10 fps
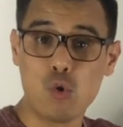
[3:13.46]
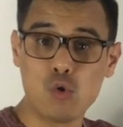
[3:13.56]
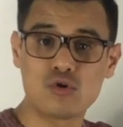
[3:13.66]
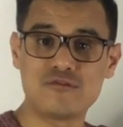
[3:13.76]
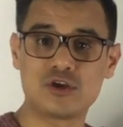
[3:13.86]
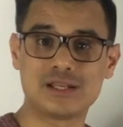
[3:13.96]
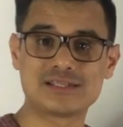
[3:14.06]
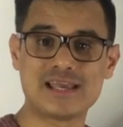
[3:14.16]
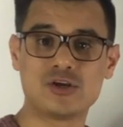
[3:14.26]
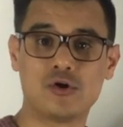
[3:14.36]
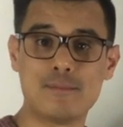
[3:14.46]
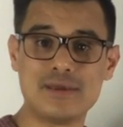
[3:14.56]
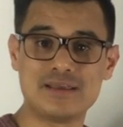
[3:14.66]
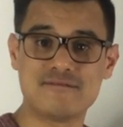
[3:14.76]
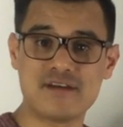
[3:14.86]
Or if you're going to take on a
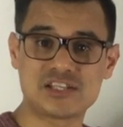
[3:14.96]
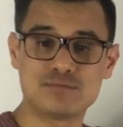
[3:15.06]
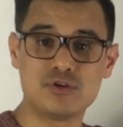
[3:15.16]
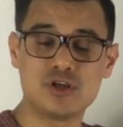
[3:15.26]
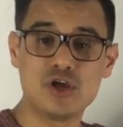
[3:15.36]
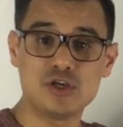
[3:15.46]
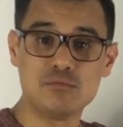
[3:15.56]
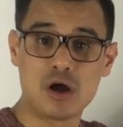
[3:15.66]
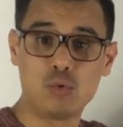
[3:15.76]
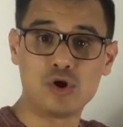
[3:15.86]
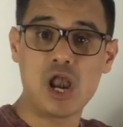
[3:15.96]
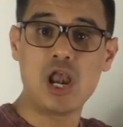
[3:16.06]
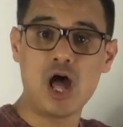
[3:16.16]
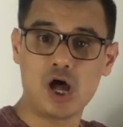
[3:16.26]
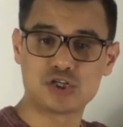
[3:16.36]
big investment, you might want
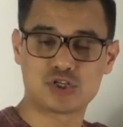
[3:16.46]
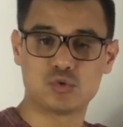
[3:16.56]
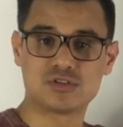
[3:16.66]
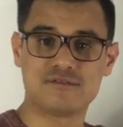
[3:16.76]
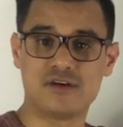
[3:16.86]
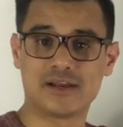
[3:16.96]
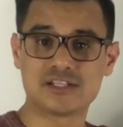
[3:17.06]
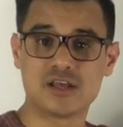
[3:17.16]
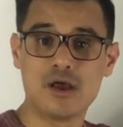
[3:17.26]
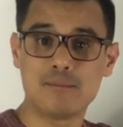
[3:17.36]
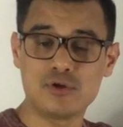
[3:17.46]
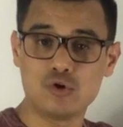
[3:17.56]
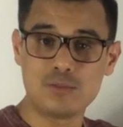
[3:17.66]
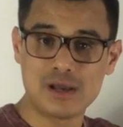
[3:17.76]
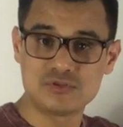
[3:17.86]
a larger source of finance, but
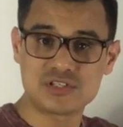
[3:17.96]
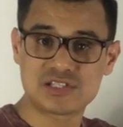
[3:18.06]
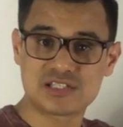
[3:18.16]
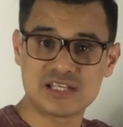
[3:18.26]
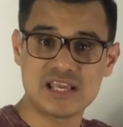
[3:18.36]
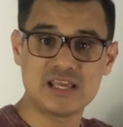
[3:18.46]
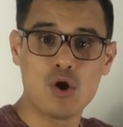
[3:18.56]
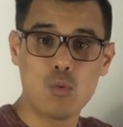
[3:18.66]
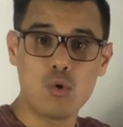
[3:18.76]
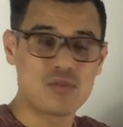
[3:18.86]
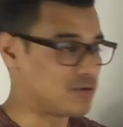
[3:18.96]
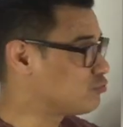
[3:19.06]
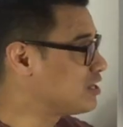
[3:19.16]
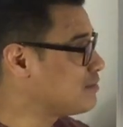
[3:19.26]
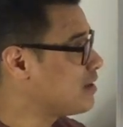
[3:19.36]
you'll be able to see what
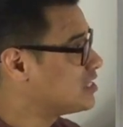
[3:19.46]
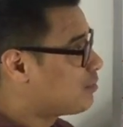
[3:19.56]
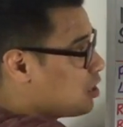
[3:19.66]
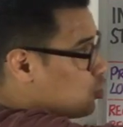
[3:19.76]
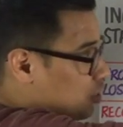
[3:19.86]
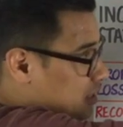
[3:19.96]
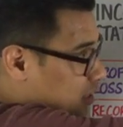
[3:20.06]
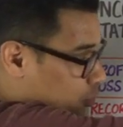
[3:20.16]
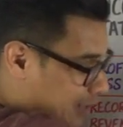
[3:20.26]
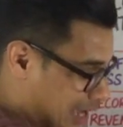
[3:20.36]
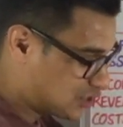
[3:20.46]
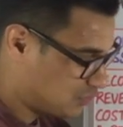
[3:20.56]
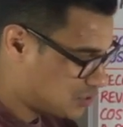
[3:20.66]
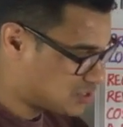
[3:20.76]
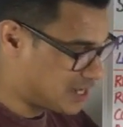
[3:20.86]
that really means by looking at your cash
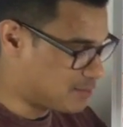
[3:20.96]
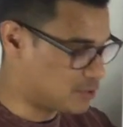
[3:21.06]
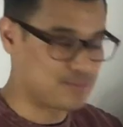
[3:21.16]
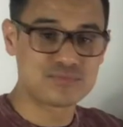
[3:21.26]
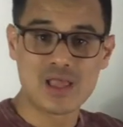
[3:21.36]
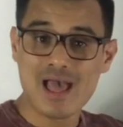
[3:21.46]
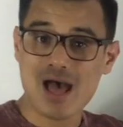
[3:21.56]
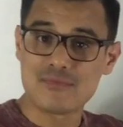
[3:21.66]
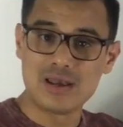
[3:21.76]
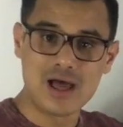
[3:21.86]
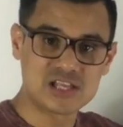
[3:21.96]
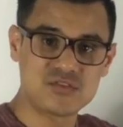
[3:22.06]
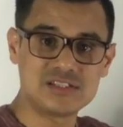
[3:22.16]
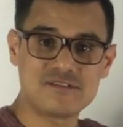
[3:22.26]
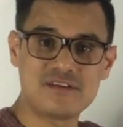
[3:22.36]
flow statement. And the last
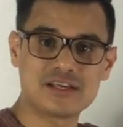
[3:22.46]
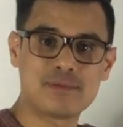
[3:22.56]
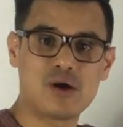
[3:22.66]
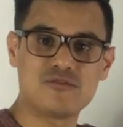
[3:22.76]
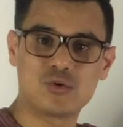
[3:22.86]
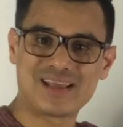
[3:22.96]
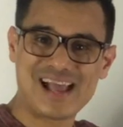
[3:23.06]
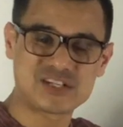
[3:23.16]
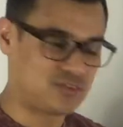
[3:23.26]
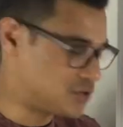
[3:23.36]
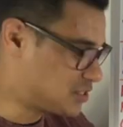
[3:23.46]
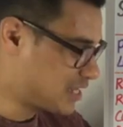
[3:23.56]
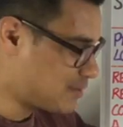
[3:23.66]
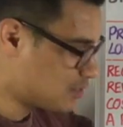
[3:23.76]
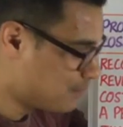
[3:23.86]
thing to think about with your cash flow
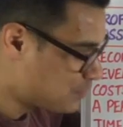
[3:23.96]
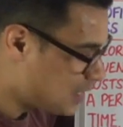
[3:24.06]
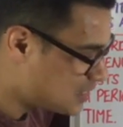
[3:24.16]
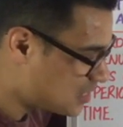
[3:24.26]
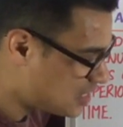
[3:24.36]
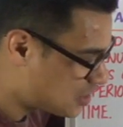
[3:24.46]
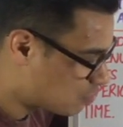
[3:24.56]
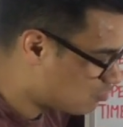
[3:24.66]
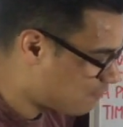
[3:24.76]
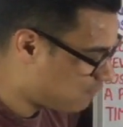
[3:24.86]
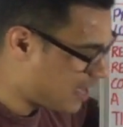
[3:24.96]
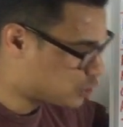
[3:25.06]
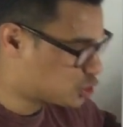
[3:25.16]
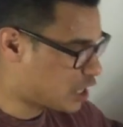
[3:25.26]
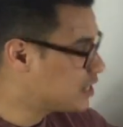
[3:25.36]
statement is that it's going to
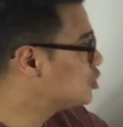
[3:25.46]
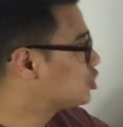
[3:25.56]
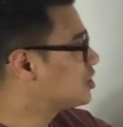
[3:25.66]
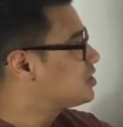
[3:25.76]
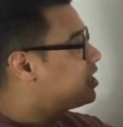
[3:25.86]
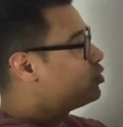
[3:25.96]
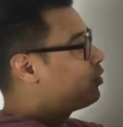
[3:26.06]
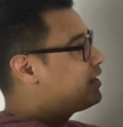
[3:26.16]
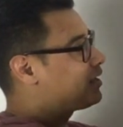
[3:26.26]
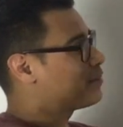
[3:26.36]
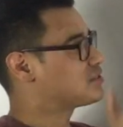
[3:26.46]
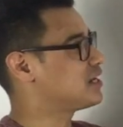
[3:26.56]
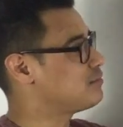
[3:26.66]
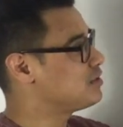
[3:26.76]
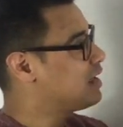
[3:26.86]
reflect changes in your income
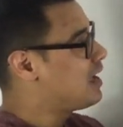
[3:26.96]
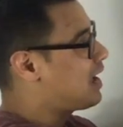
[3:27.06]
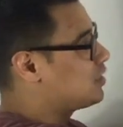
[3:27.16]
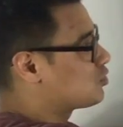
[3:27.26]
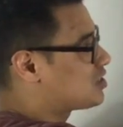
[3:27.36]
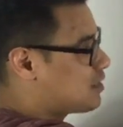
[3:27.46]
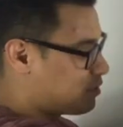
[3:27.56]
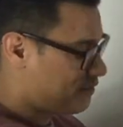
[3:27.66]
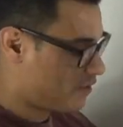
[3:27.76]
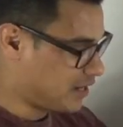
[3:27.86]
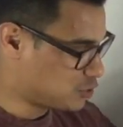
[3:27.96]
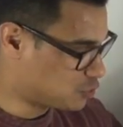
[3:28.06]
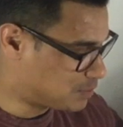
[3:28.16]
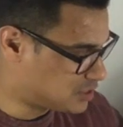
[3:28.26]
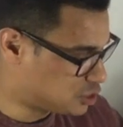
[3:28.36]
statement and your statement of
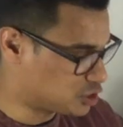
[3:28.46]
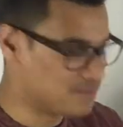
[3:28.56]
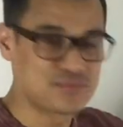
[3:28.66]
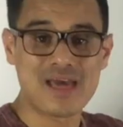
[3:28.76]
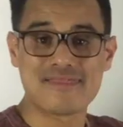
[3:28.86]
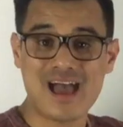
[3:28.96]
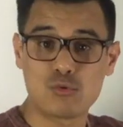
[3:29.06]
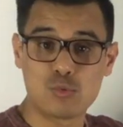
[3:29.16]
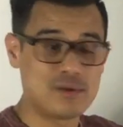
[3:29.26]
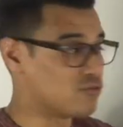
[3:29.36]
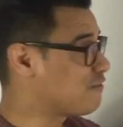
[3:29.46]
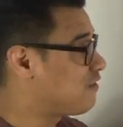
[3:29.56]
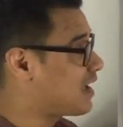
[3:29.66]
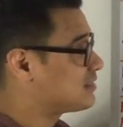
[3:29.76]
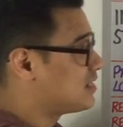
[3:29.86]
financial position, and that will be
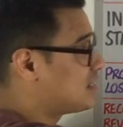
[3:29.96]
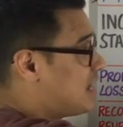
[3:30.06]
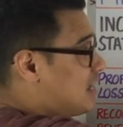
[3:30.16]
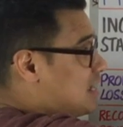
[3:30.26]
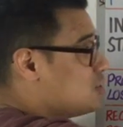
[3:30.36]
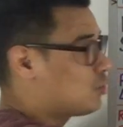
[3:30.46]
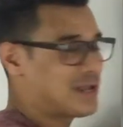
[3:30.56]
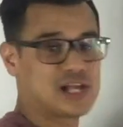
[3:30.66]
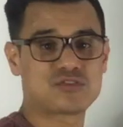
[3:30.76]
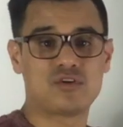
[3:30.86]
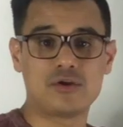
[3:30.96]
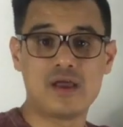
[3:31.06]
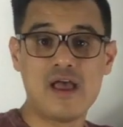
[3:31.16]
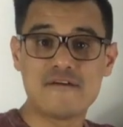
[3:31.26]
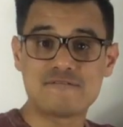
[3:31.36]
reflected in your cash flow.
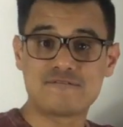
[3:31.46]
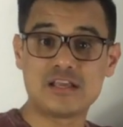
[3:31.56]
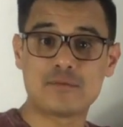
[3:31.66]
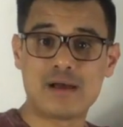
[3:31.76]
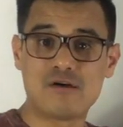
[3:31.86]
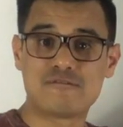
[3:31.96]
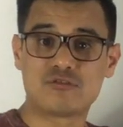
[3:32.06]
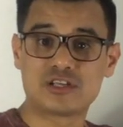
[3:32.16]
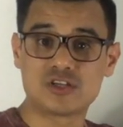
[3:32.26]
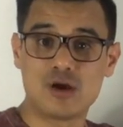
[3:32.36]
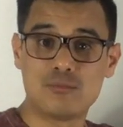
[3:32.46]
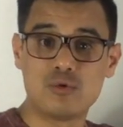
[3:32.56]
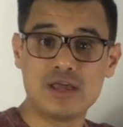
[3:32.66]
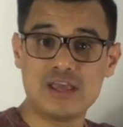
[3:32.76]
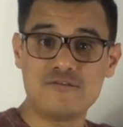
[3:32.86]
Think about, for
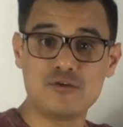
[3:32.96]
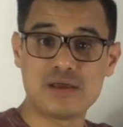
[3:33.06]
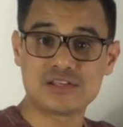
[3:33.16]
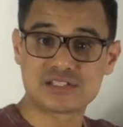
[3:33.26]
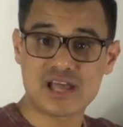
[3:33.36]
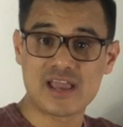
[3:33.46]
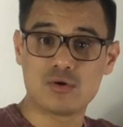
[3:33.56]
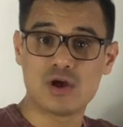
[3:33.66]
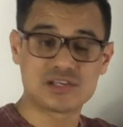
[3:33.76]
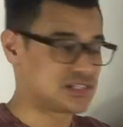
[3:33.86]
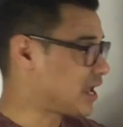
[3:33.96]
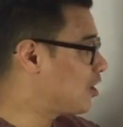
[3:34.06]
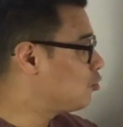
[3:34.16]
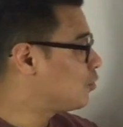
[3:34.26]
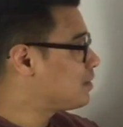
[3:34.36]
example, if you made a sale. A
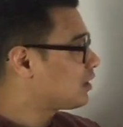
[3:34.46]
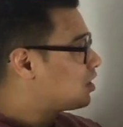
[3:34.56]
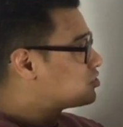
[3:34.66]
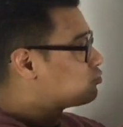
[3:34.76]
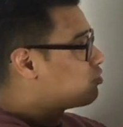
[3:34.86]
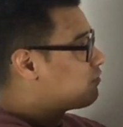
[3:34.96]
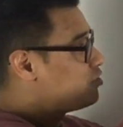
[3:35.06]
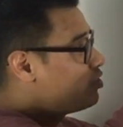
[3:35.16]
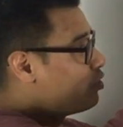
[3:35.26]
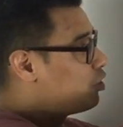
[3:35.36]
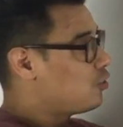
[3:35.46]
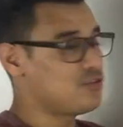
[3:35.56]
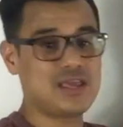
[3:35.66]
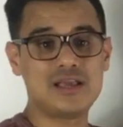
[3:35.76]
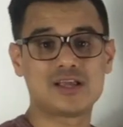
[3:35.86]
sale would be classed as revenue
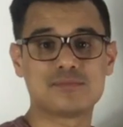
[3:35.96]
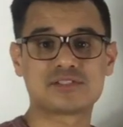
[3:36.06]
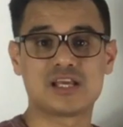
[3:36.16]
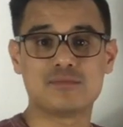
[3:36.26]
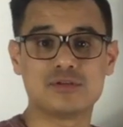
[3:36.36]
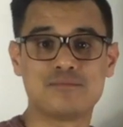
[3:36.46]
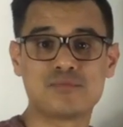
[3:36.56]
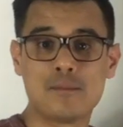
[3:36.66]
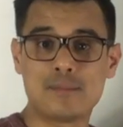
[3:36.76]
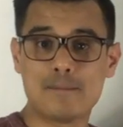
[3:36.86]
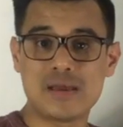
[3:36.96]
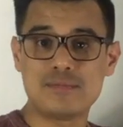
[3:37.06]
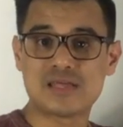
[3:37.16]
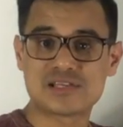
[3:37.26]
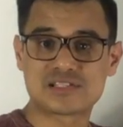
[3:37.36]
on the income statement, but
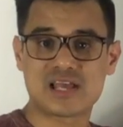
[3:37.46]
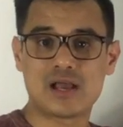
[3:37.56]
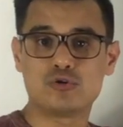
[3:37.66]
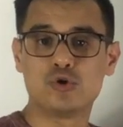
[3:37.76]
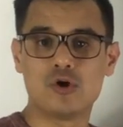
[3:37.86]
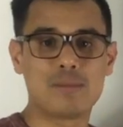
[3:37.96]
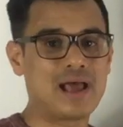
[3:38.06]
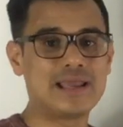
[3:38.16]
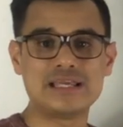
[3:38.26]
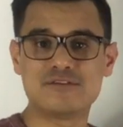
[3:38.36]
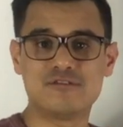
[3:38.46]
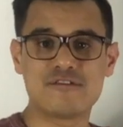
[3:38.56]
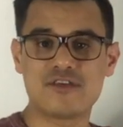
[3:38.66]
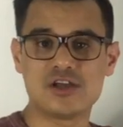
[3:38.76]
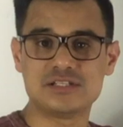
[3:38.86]
maybe that sale you're not paid for
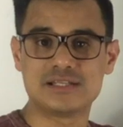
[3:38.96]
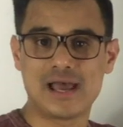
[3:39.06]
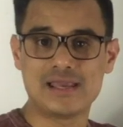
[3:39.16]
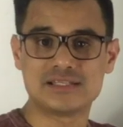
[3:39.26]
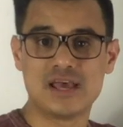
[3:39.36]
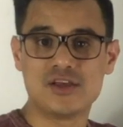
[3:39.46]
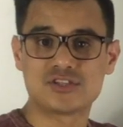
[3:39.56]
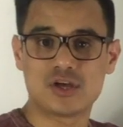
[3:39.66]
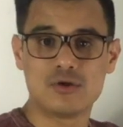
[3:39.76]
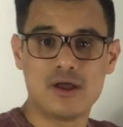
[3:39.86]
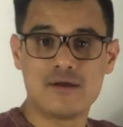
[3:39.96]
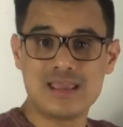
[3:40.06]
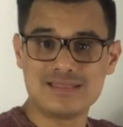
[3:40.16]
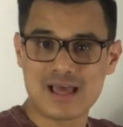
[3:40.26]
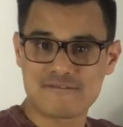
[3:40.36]
thirty days. So
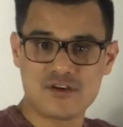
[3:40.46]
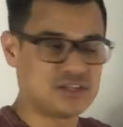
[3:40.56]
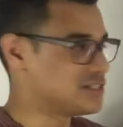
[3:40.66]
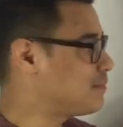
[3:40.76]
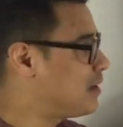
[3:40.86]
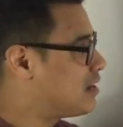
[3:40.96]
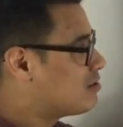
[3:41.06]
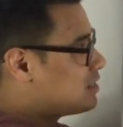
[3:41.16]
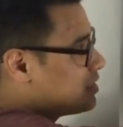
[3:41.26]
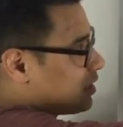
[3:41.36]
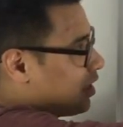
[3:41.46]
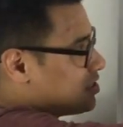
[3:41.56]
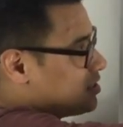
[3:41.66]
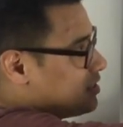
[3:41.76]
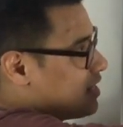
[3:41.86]
in that thirty day period is
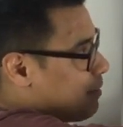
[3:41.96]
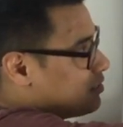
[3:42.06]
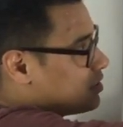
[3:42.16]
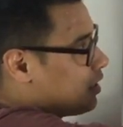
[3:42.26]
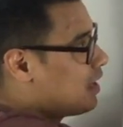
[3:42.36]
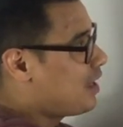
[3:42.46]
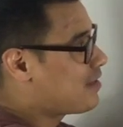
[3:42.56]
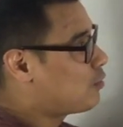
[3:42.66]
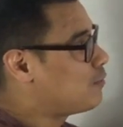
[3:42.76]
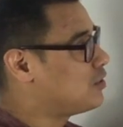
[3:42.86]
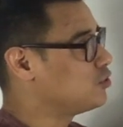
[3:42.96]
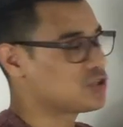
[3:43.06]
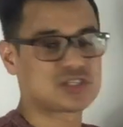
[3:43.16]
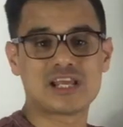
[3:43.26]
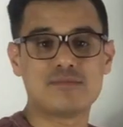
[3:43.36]
classed as a debtor, and that will be on
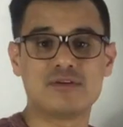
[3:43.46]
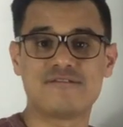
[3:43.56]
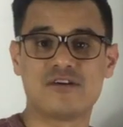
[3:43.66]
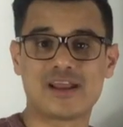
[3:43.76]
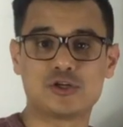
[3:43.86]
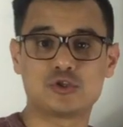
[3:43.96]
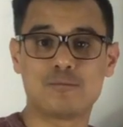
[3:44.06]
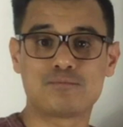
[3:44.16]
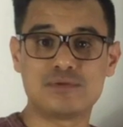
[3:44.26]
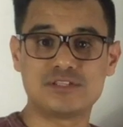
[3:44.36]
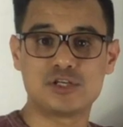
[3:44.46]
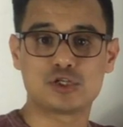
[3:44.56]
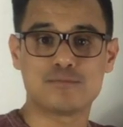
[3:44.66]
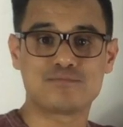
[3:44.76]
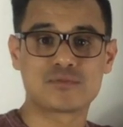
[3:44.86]
your statement of financial
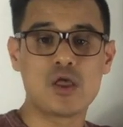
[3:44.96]
position.